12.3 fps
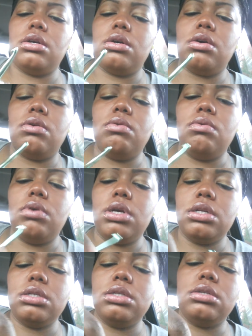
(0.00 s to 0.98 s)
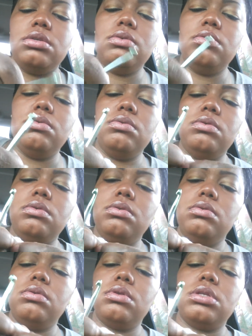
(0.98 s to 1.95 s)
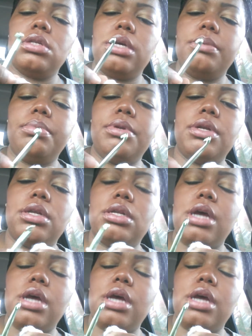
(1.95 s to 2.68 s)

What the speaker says: go into the